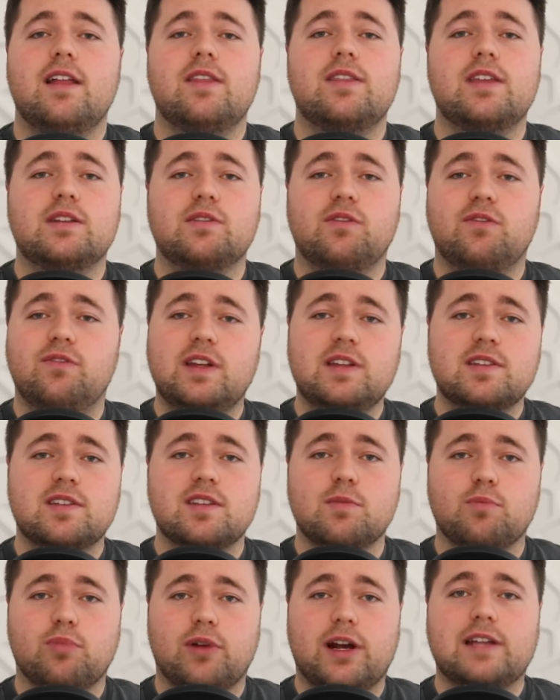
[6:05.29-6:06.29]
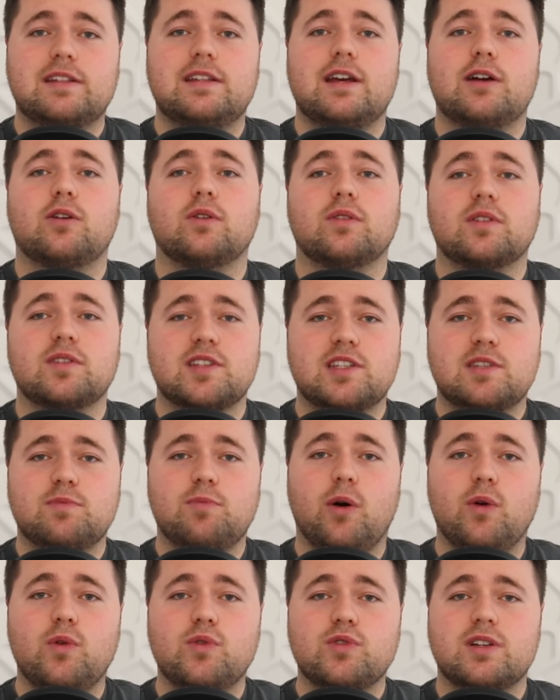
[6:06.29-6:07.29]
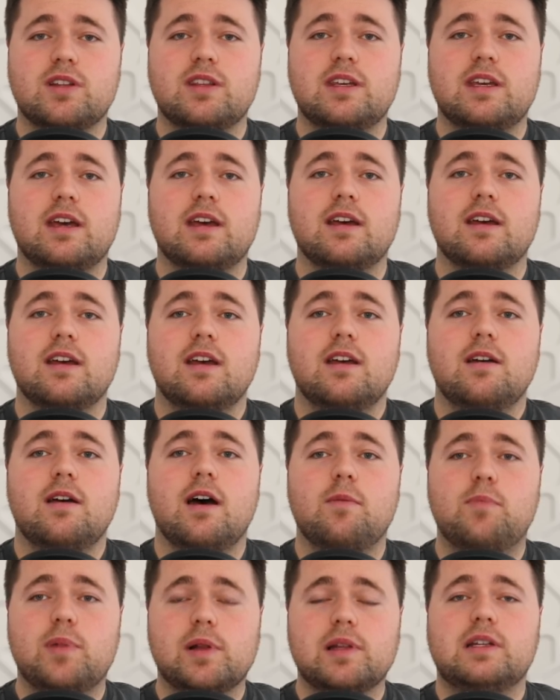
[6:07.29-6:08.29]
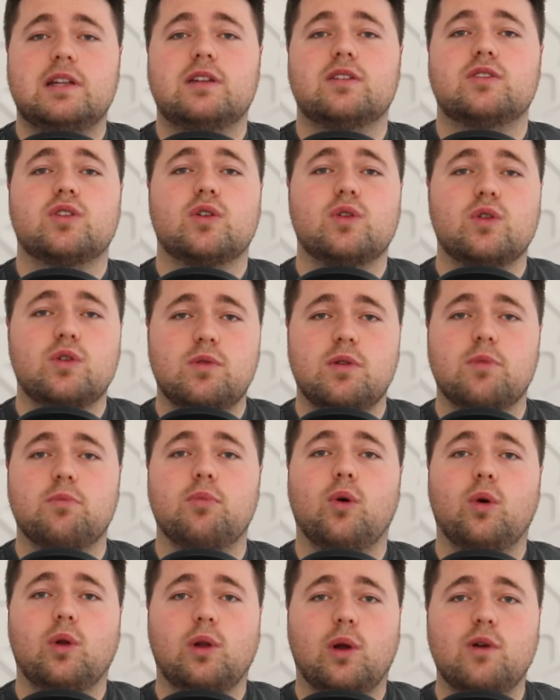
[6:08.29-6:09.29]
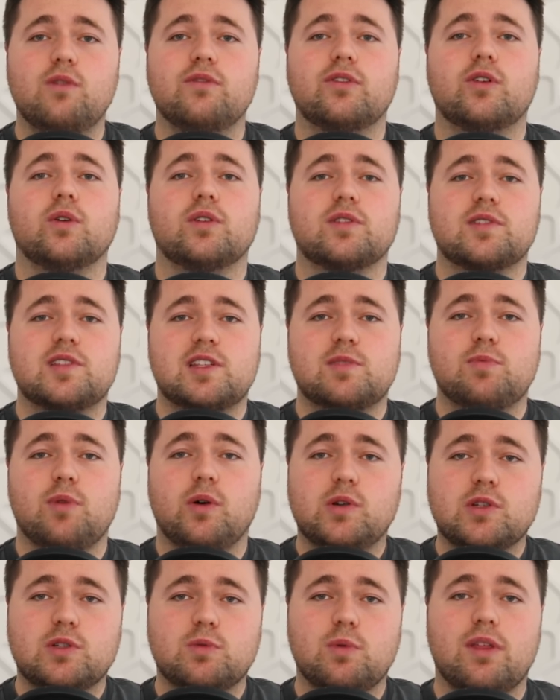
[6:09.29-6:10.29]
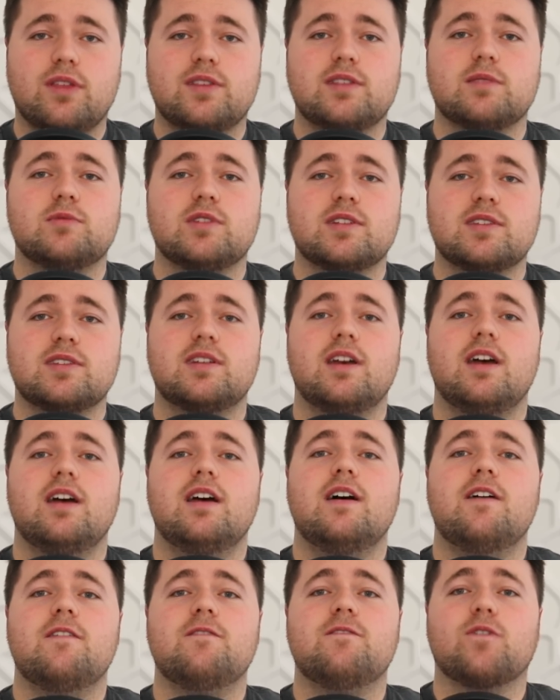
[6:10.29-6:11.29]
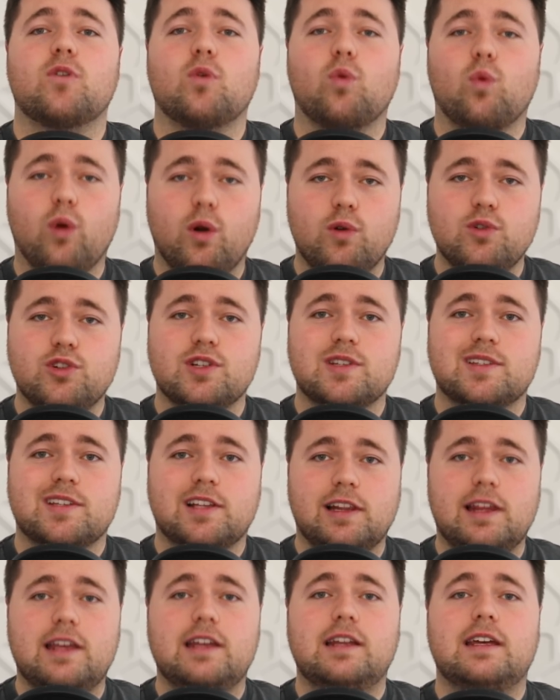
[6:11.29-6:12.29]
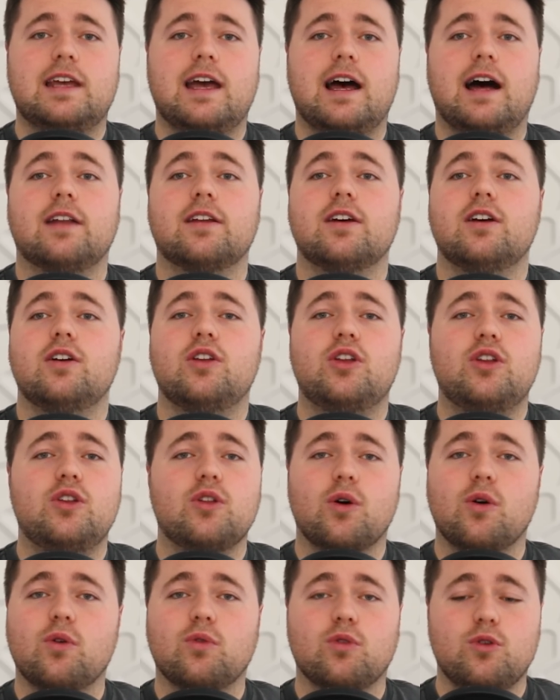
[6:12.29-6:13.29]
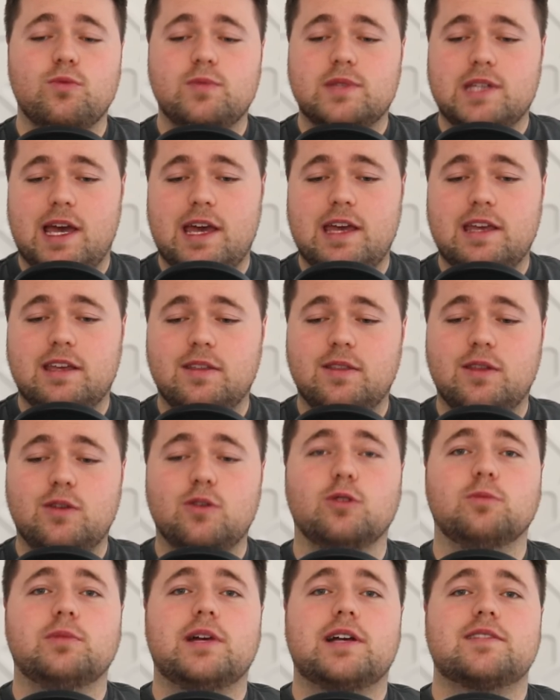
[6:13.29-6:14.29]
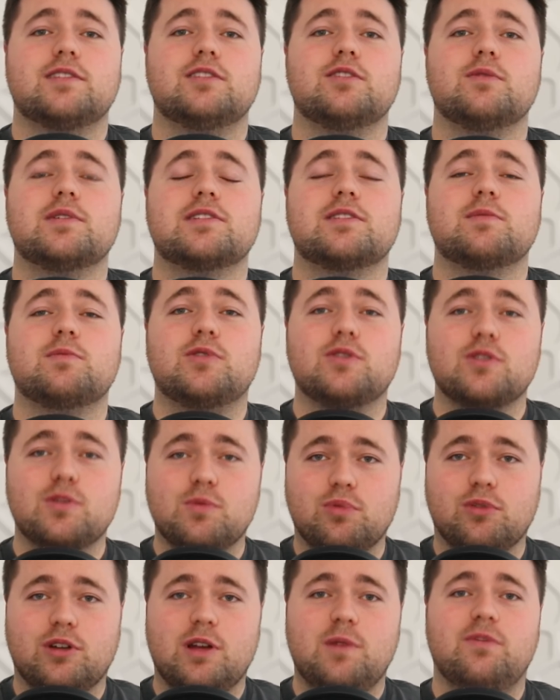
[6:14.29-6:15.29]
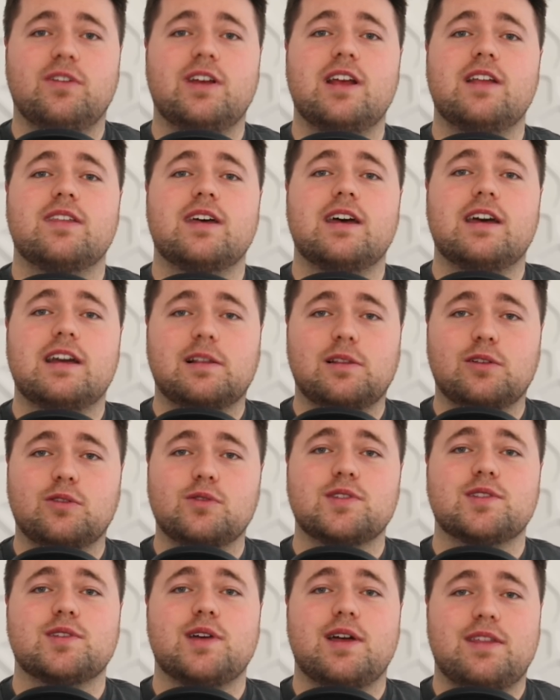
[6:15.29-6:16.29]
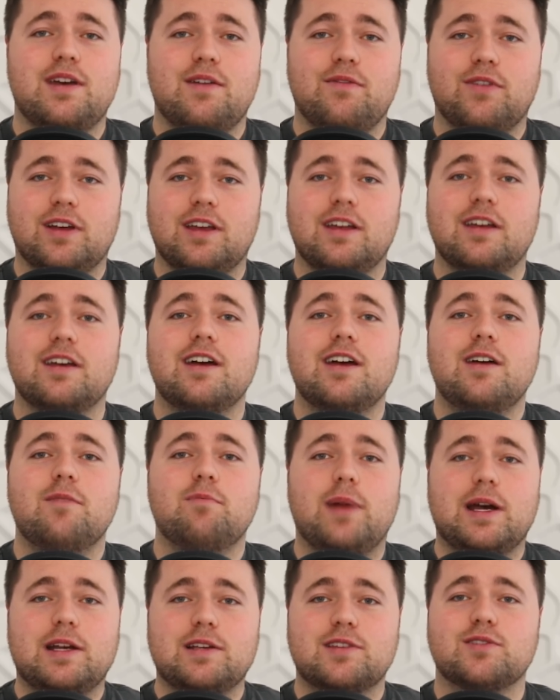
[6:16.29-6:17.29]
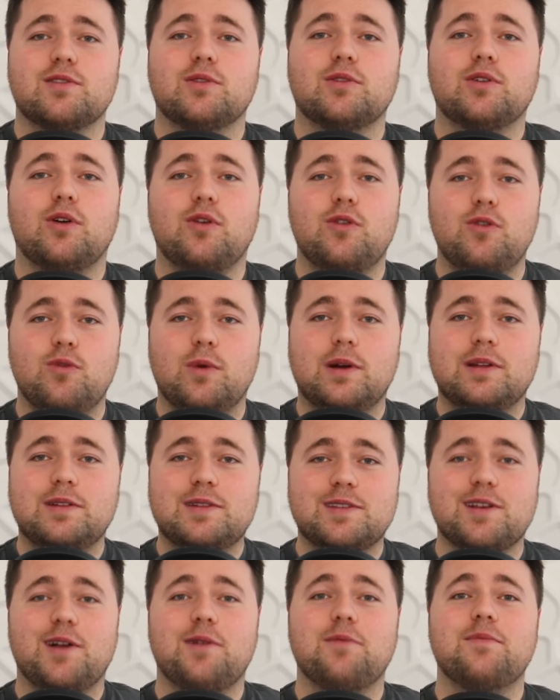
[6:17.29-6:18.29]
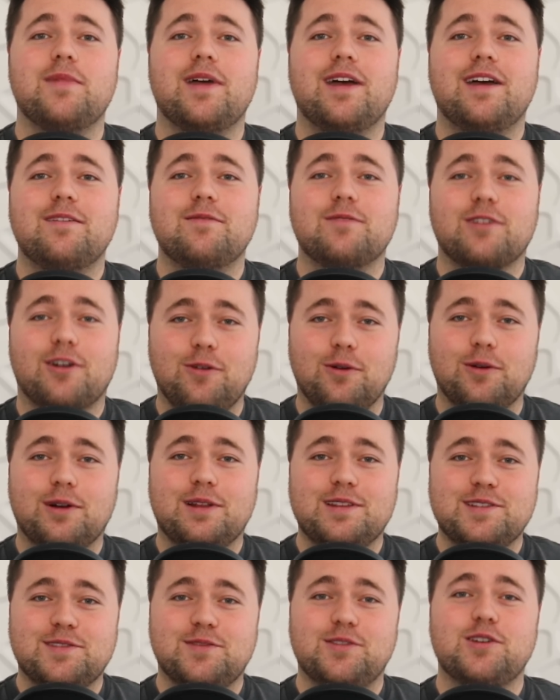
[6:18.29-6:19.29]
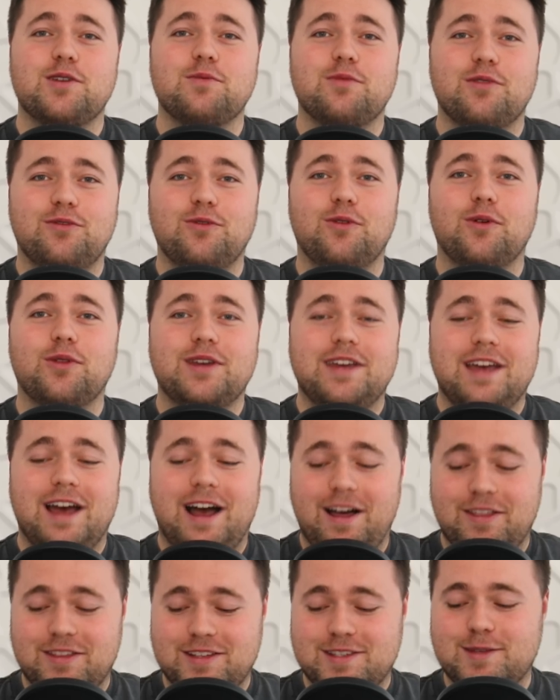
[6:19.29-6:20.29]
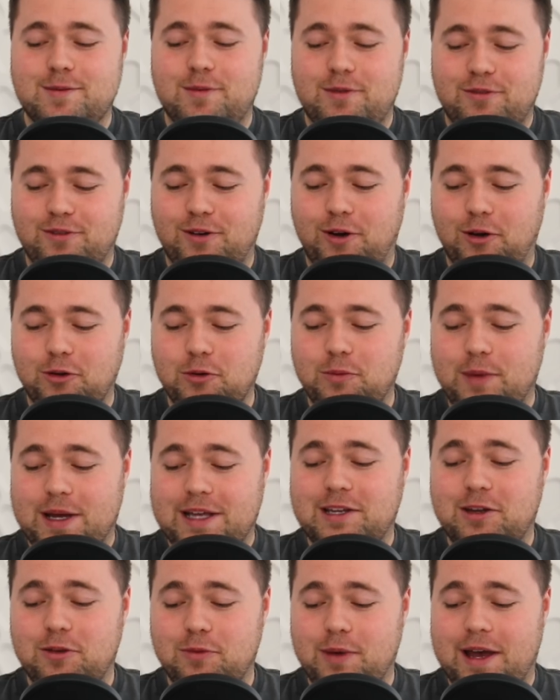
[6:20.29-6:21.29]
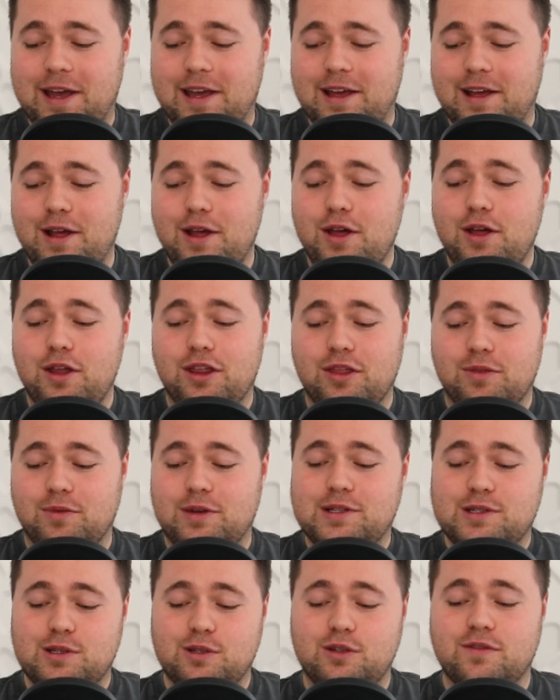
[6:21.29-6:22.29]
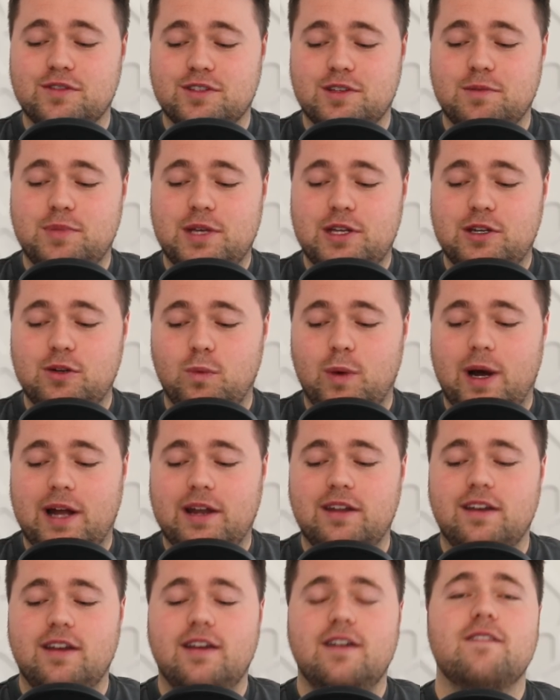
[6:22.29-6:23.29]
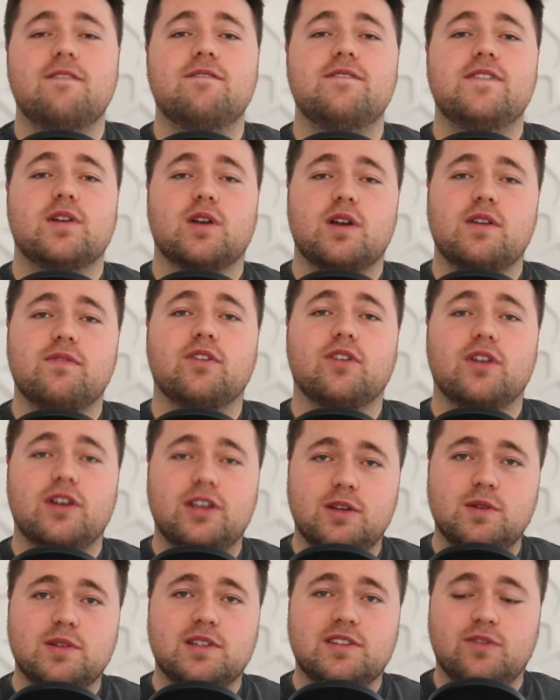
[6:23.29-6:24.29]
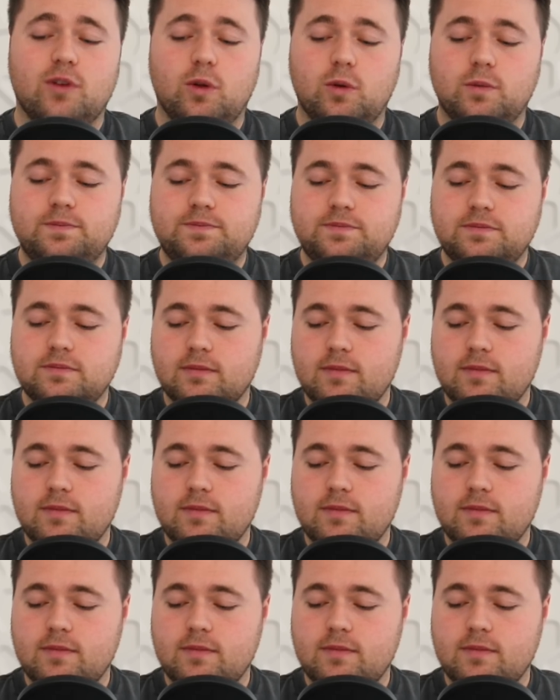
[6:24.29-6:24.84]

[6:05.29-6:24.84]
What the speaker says: Their defense at the breakdown got exposed. Their ability to turn the ball over got exposed with some just ferocious cleaning out, no room taken. The All Blacks are doing some good prep for either England or South Africa based on who wins. I'm recording this video before the other semi-final, but anyway, 3 turnovers compared to 1, very, very useful.